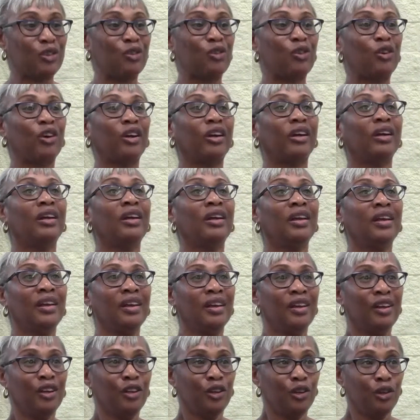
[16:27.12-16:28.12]
or
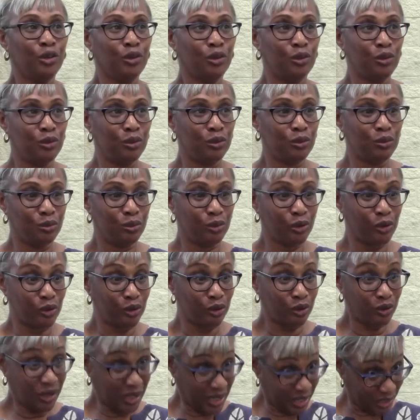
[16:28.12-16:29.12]
who
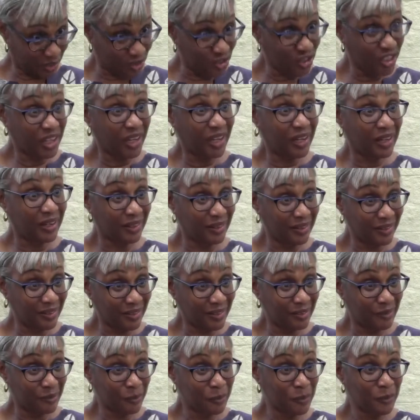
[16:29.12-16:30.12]
were
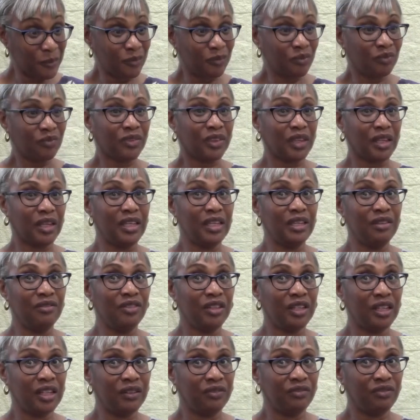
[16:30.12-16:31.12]
educated,
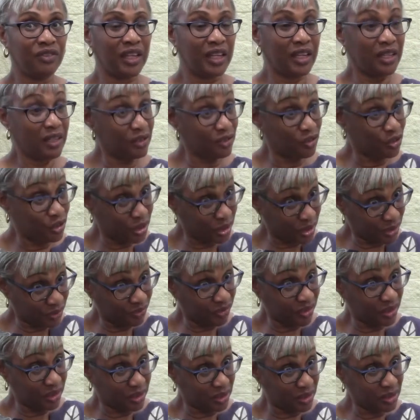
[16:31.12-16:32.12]
even if they had
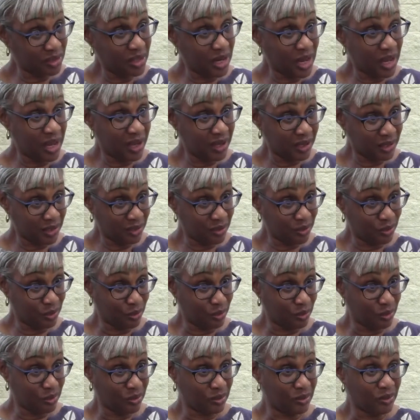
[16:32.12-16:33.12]
just finished high
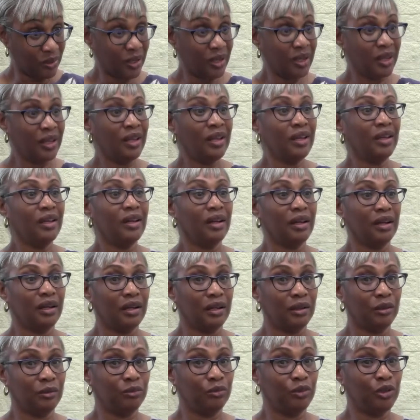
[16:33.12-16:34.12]
school,
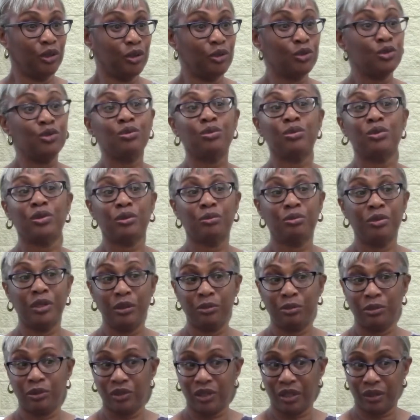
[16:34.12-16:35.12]
those were the
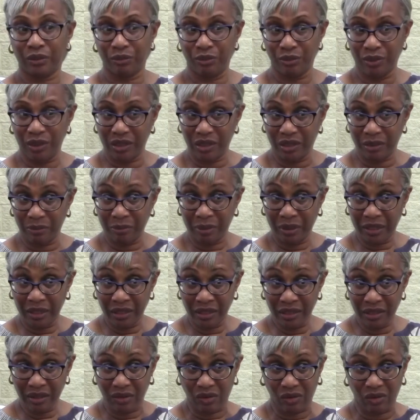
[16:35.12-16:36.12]
people that we
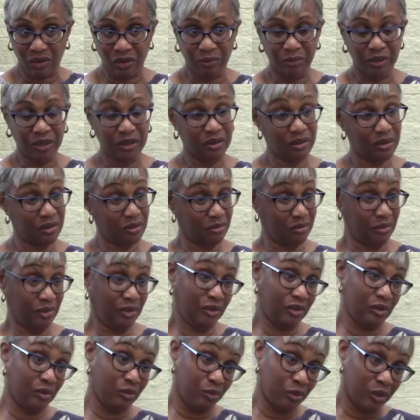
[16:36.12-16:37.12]
depended on because,
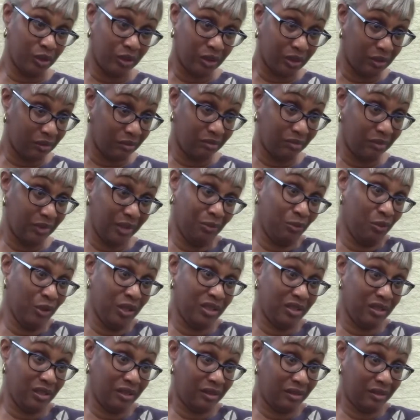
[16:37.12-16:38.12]
it
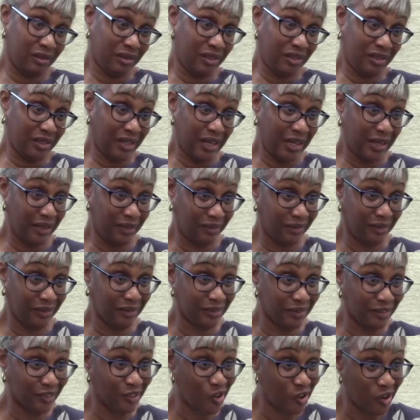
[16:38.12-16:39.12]
wasn't the state
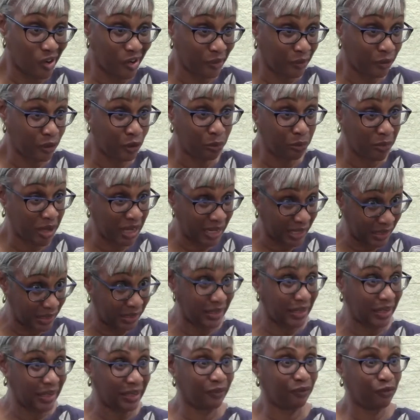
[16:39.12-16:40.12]
kindergarten, no
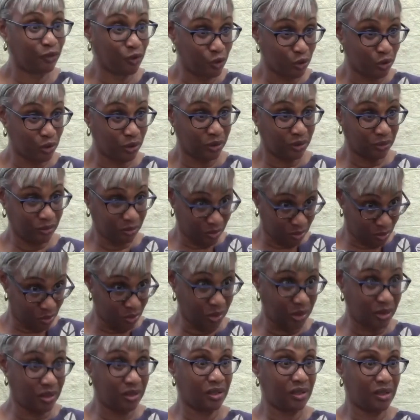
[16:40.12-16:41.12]
mandate for
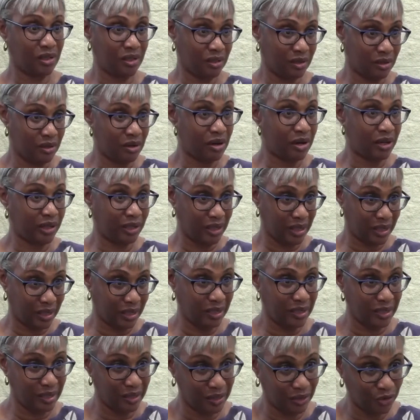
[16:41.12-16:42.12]
going to kindergarten at
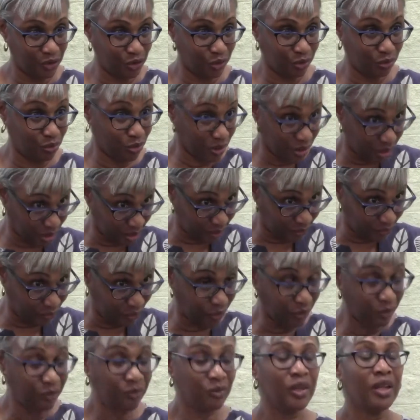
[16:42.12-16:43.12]
age
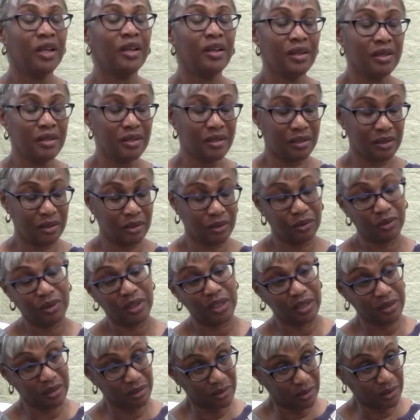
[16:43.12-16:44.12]
whatever. So
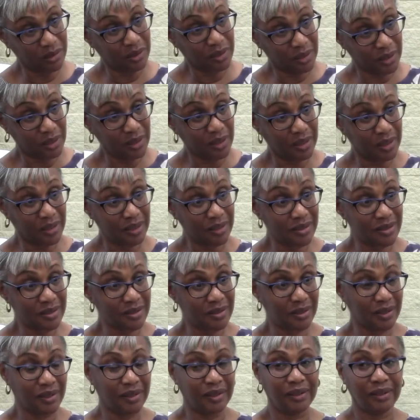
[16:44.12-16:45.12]
they took
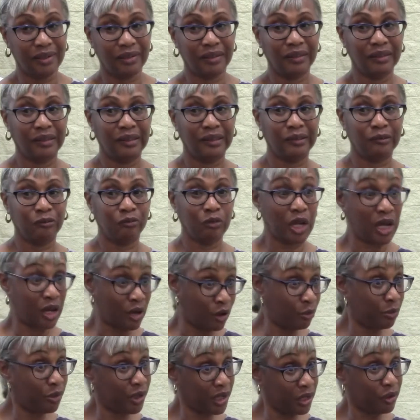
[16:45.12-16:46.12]
us and
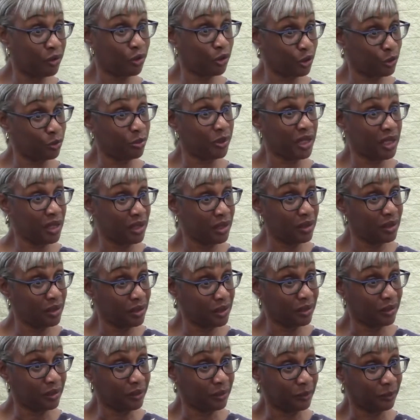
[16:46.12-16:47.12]
our parents paid
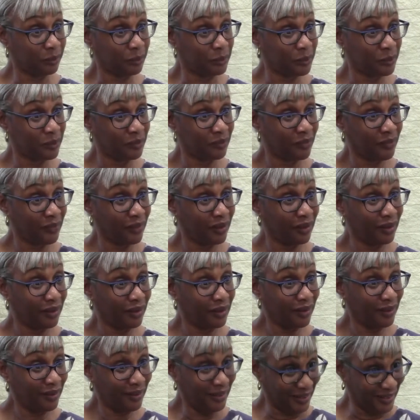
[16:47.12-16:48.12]
them.
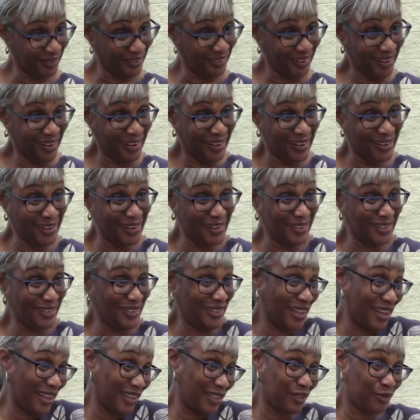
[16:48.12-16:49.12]
And
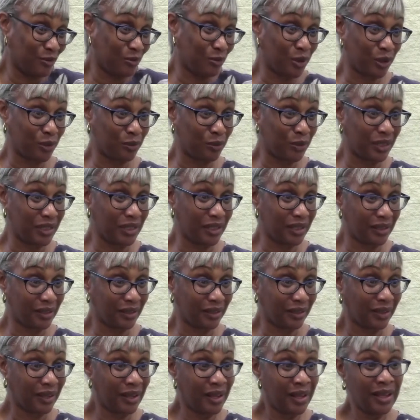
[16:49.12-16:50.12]
that's what we did.